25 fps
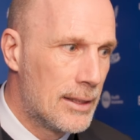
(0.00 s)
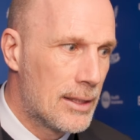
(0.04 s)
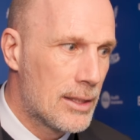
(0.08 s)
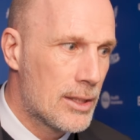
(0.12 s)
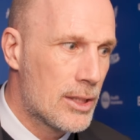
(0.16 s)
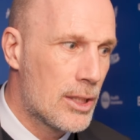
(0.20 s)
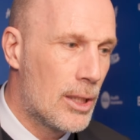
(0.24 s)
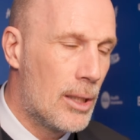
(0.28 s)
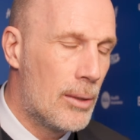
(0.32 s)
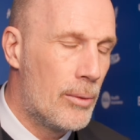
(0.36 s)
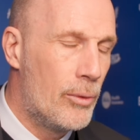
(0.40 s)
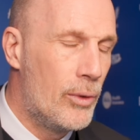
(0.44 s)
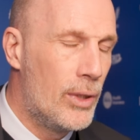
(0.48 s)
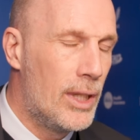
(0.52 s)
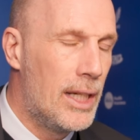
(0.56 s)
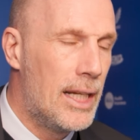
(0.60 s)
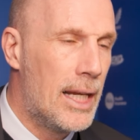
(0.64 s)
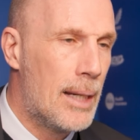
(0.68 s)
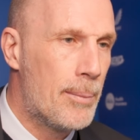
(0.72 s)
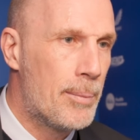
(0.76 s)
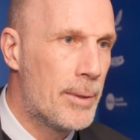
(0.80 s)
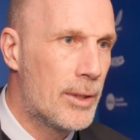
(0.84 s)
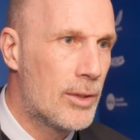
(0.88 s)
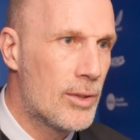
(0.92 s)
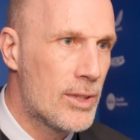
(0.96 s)
So I'm really
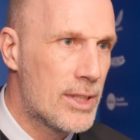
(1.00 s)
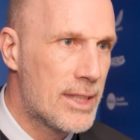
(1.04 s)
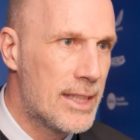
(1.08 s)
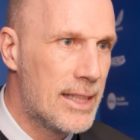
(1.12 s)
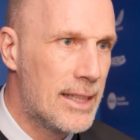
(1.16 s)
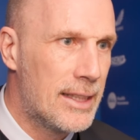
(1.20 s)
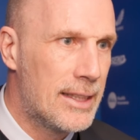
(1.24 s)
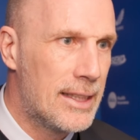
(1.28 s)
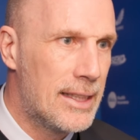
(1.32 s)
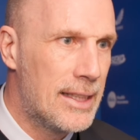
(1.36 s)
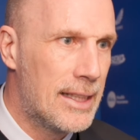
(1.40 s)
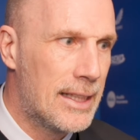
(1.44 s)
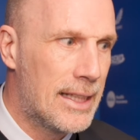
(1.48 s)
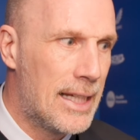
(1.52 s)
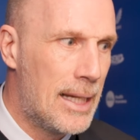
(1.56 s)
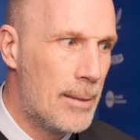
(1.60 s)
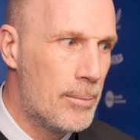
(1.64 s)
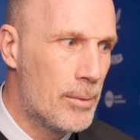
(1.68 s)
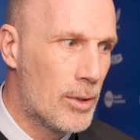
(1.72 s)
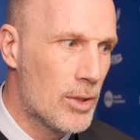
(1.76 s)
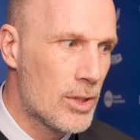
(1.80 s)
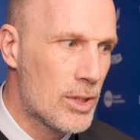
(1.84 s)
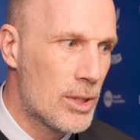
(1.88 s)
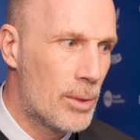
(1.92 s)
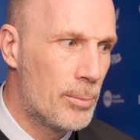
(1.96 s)
happy to see it in the
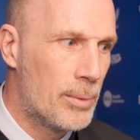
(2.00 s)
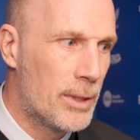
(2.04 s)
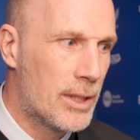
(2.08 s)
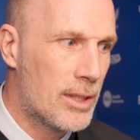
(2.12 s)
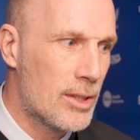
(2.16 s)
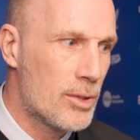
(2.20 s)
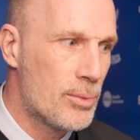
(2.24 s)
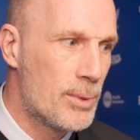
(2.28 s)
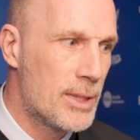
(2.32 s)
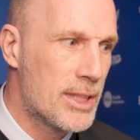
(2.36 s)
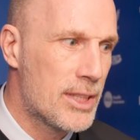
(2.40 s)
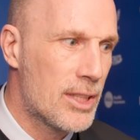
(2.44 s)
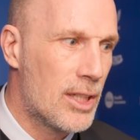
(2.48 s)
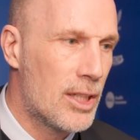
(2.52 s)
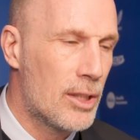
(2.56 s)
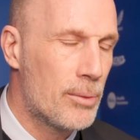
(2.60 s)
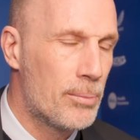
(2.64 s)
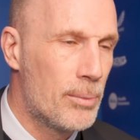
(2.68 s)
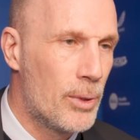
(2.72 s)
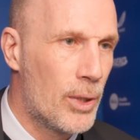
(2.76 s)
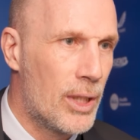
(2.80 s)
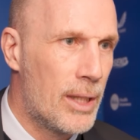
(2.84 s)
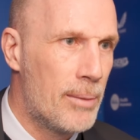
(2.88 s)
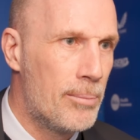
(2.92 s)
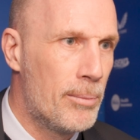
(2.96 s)
game also, because we saw it
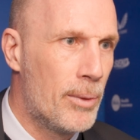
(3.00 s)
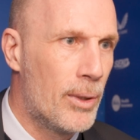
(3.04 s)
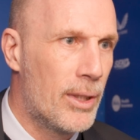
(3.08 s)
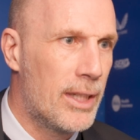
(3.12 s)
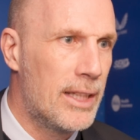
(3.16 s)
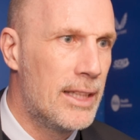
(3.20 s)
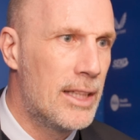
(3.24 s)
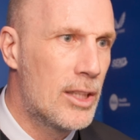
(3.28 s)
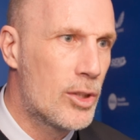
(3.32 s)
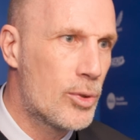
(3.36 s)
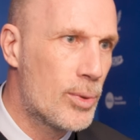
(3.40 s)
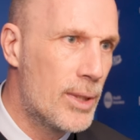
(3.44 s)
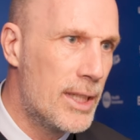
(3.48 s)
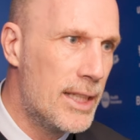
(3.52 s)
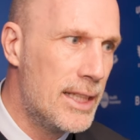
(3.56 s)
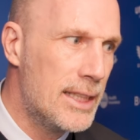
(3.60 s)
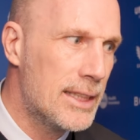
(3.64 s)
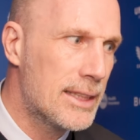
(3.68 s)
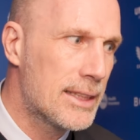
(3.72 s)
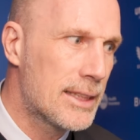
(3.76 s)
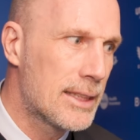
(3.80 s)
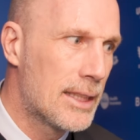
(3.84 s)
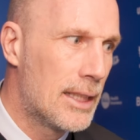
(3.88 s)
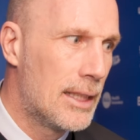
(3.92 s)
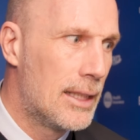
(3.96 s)
more and more in the
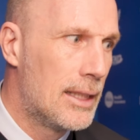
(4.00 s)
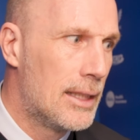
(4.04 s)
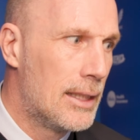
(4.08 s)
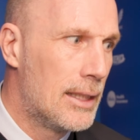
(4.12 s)
trainings.